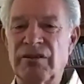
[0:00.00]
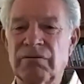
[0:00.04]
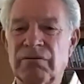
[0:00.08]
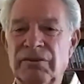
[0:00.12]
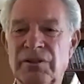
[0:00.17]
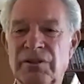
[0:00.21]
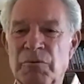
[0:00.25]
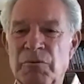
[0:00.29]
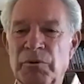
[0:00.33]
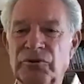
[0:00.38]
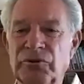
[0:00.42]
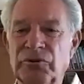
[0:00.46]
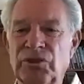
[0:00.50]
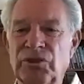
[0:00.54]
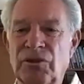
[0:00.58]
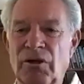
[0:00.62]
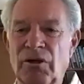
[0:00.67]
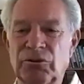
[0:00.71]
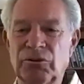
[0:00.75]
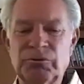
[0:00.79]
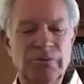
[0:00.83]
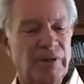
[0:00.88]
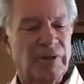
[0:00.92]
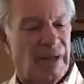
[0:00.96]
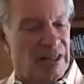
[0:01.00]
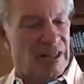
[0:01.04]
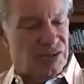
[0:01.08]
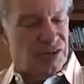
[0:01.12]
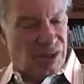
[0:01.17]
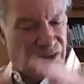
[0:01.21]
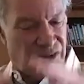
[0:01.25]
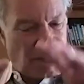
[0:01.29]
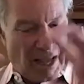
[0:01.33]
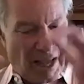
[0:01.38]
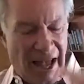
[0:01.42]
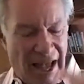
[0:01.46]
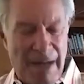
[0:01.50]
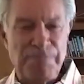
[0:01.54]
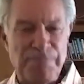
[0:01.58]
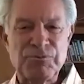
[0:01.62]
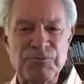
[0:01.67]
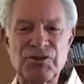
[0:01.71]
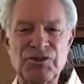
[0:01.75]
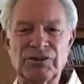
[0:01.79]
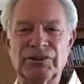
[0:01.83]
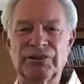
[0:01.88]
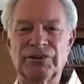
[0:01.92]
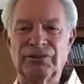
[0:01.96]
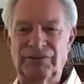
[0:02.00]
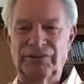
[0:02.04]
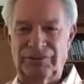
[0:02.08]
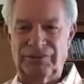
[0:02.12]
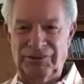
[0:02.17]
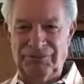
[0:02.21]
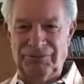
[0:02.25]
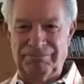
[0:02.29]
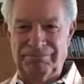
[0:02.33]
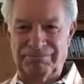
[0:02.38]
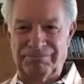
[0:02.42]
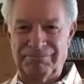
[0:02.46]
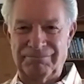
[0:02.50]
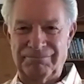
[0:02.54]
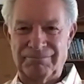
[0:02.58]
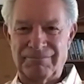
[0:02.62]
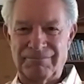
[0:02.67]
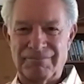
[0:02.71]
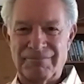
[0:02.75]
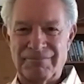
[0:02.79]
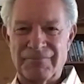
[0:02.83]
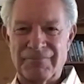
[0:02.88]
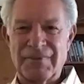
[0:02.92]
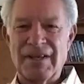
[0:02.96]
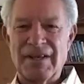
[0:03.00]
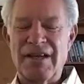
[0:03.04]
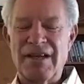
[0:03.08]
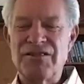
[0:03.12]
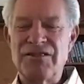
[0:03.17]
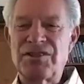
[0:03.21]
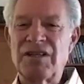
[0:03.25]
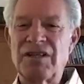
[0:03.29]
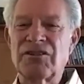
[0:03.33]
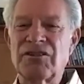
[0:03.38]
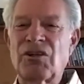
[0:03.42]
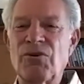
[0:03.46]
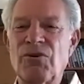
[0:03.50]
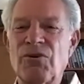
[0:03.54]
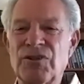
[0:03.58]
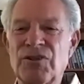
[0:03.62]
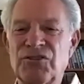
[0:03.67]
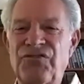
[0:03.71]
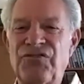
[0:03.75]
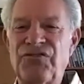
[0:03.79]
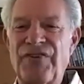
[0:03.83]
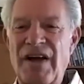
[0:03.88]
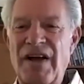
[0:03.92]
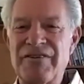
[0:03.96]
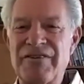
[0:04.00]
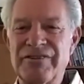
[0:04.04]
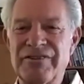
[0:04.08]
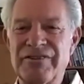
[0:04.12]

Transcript: You want to go to it? I says, absolutely. He said, it costs $500.